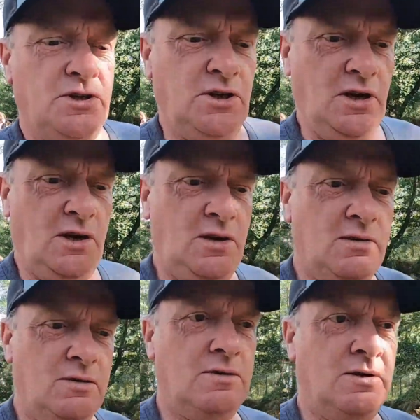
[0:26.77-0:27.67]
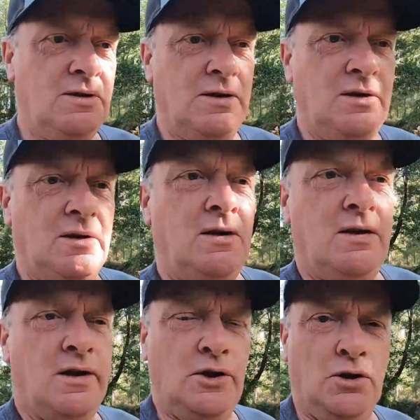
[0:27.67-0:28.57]
today,
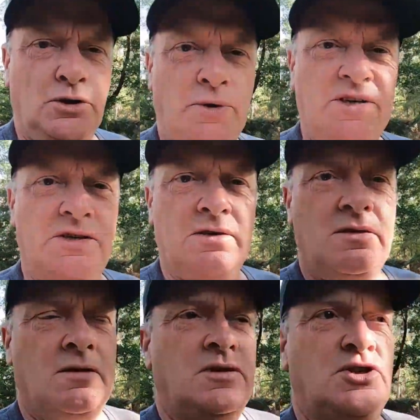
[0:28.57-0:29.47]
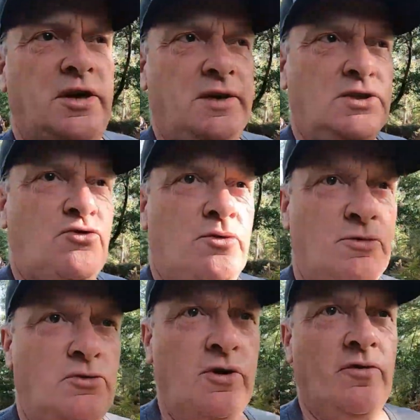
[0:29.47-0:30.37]
and although it's Tales from
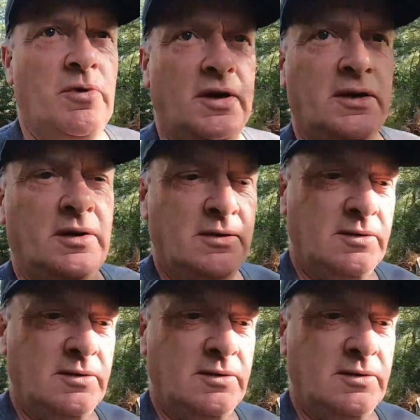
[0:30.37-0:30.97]
the Riverbank,